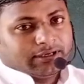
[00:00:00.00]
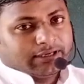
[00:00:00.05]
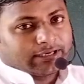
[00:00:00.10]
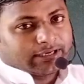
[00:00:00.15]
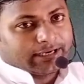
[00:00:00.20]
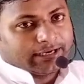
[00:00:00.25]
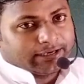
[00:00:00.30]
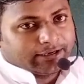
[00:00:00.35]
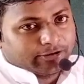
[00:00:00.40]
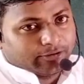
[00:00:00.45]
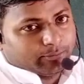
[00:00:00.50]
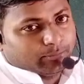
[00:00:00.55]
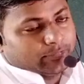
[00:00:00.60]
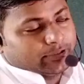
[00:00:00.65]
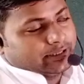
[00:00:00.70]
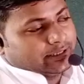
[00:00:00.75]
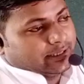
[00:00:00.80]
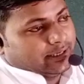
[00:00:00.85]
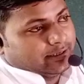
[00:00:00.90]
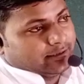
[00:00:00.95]

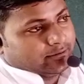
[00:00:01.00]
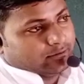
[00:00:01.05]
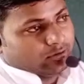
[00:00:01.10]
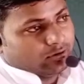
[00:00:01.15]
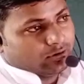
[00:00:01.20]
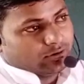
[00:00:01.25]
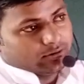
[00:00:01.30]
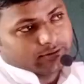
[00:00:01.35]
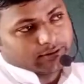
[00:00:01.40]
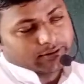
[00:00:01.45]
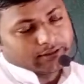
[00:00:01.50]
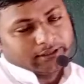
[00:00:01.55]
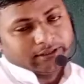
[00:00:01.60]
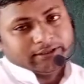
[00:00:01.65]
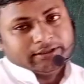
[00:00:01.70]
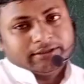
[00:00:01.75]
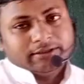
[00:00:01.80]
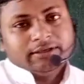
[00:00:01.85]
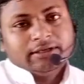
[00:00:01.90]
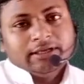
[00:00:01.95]
randomly and
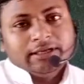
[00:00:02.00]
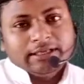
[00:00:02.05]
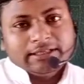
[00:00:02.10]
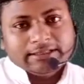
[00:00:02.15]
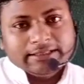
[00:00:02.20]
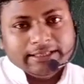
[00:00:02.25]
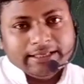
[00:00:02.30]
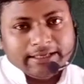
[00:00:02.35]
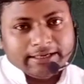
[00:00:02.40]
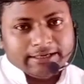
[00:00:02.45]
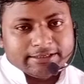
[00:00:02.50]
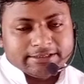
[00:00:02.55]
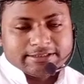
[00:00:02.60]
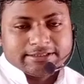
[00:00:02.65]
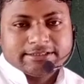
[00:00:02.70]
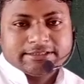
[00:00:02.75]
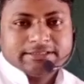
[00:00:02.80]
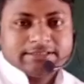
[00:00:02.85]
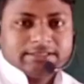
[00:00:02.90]
orderly? There is